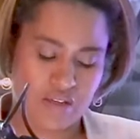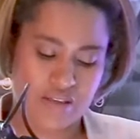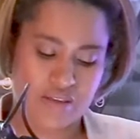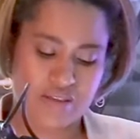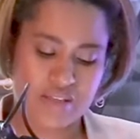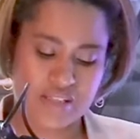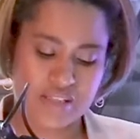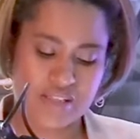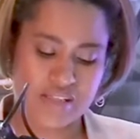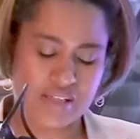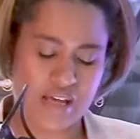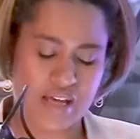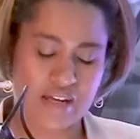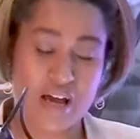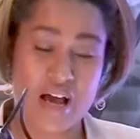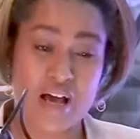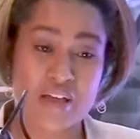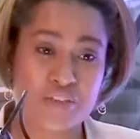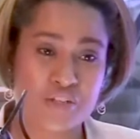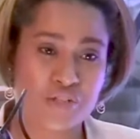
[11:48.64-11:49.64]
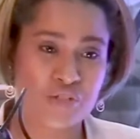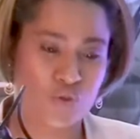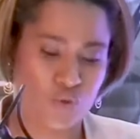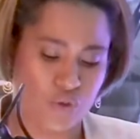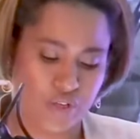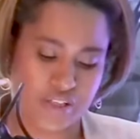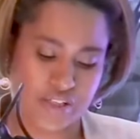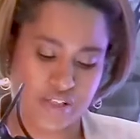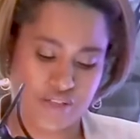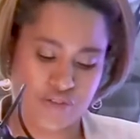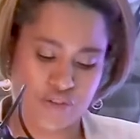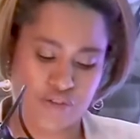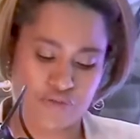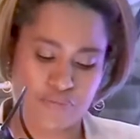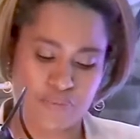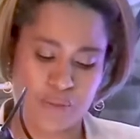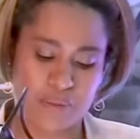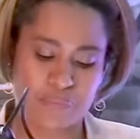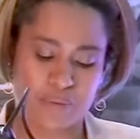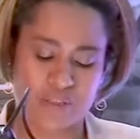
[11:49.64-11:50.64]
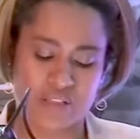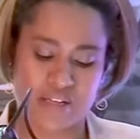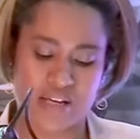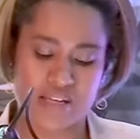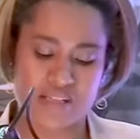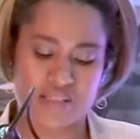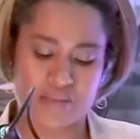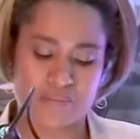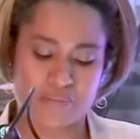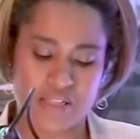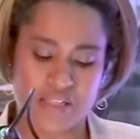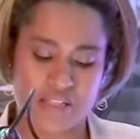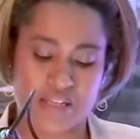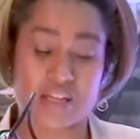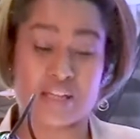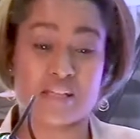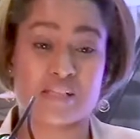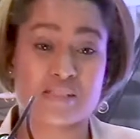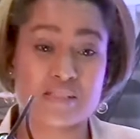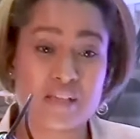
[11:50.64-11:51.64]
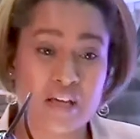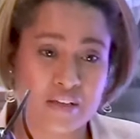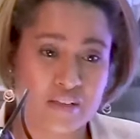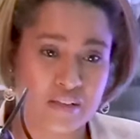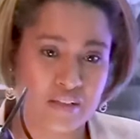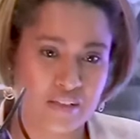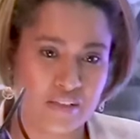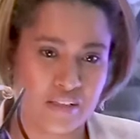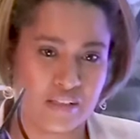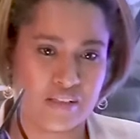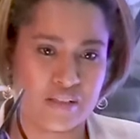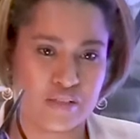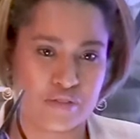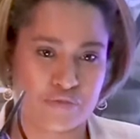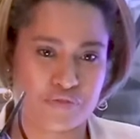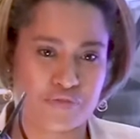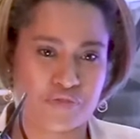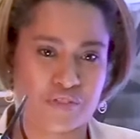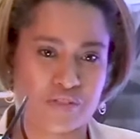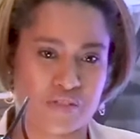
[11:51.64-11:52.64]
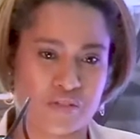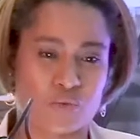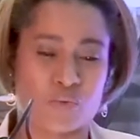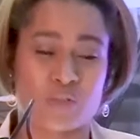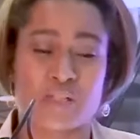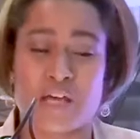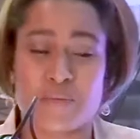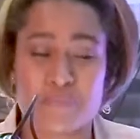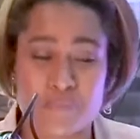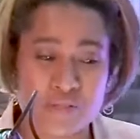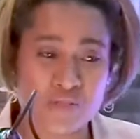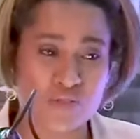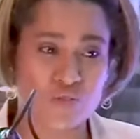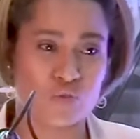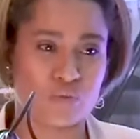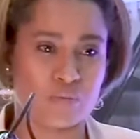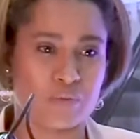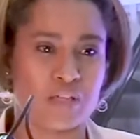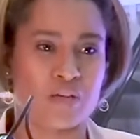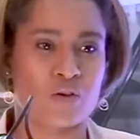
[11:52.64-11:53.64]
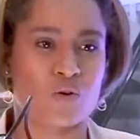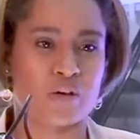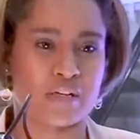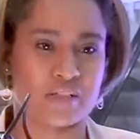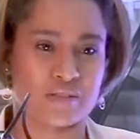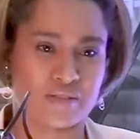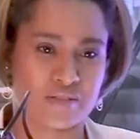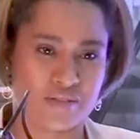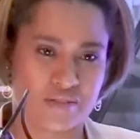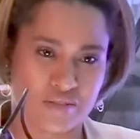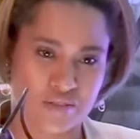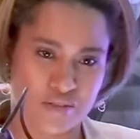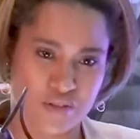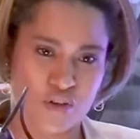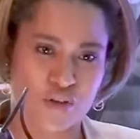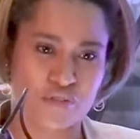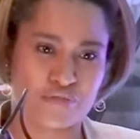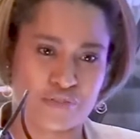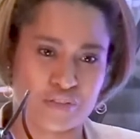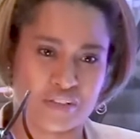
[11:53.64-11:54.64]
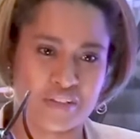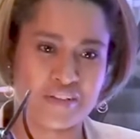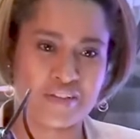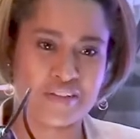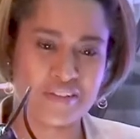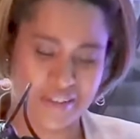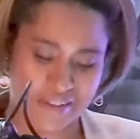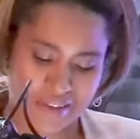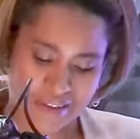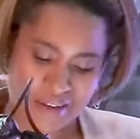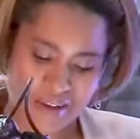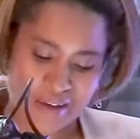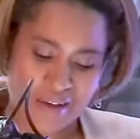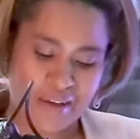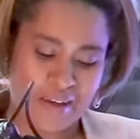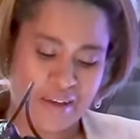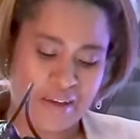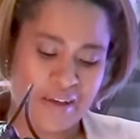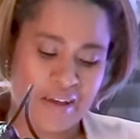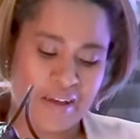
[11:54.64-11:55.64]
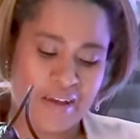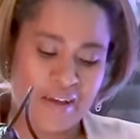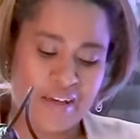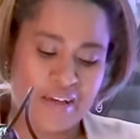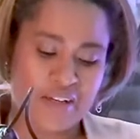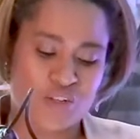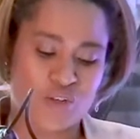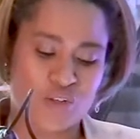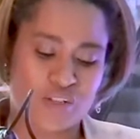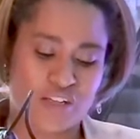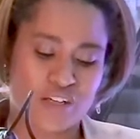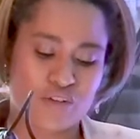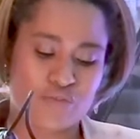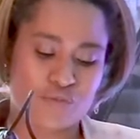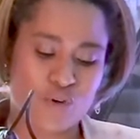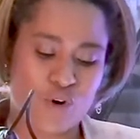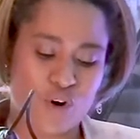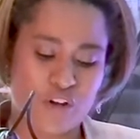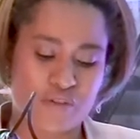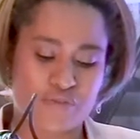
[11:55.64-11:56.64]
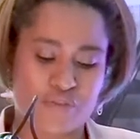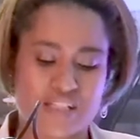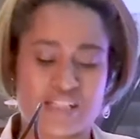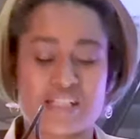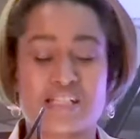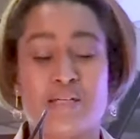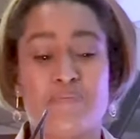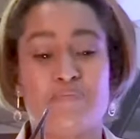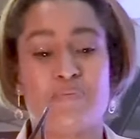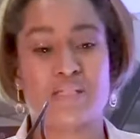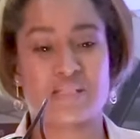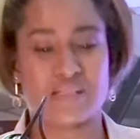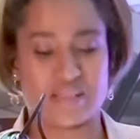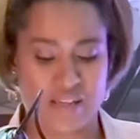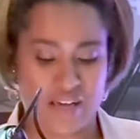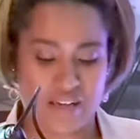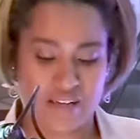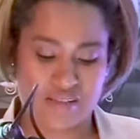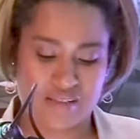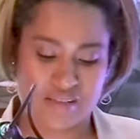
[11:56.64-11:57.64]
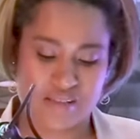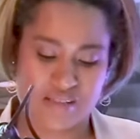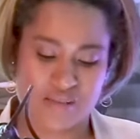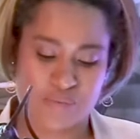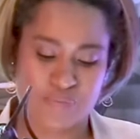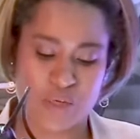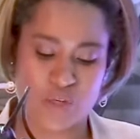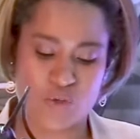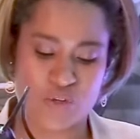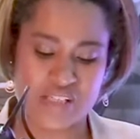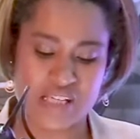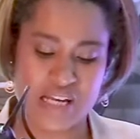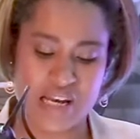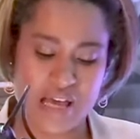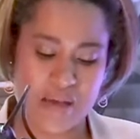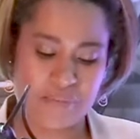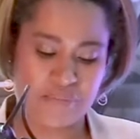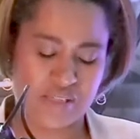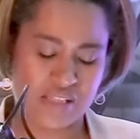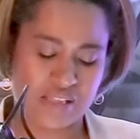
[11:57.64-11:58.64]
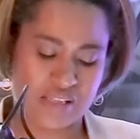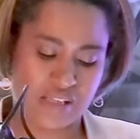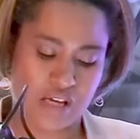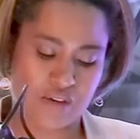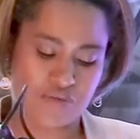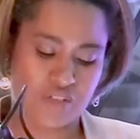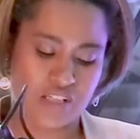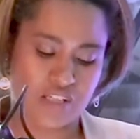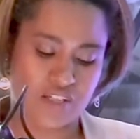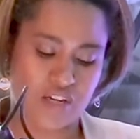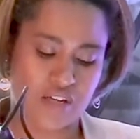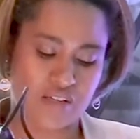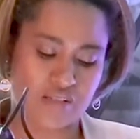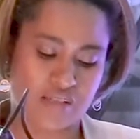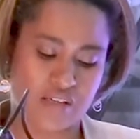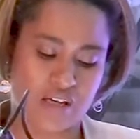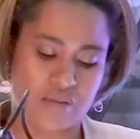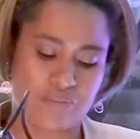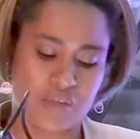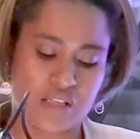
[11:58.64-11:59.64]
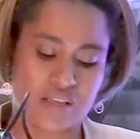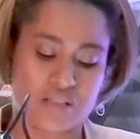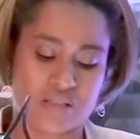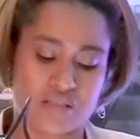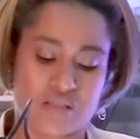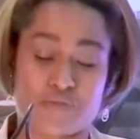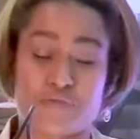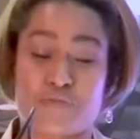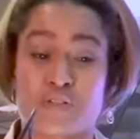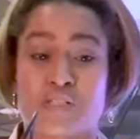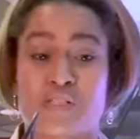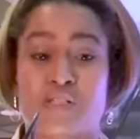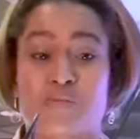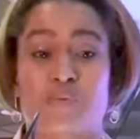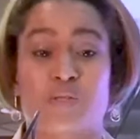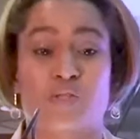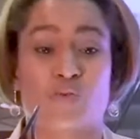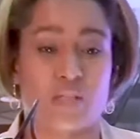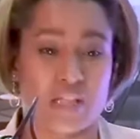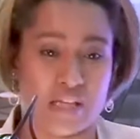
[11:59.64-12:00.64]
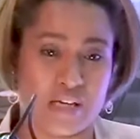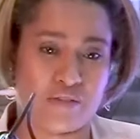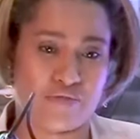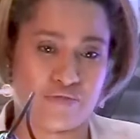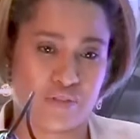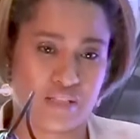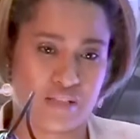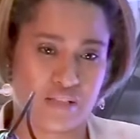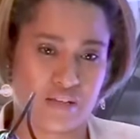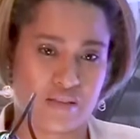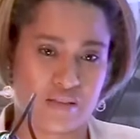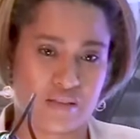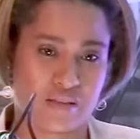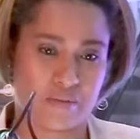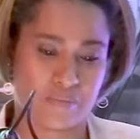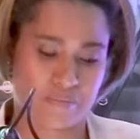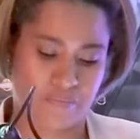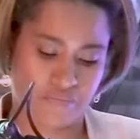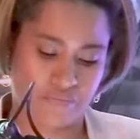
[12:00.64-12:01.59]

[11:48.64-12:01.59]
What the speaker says: This and other stories of people randomly getting stuck in lifts, which happens to me quite often, should give all of us sleepless nights, because a lapse in safety checks can mean the difference between life and death.